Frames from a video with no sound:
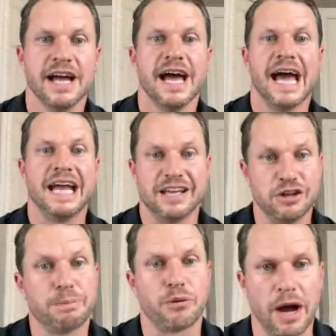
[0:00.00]
And you
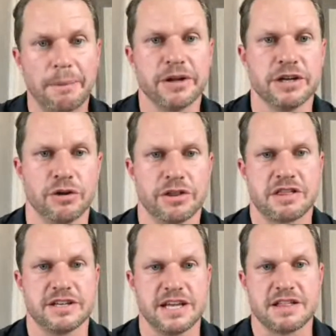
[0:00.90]
probably know the
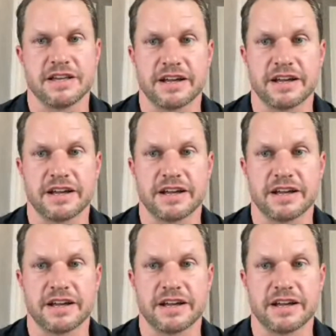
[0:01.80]
statistics.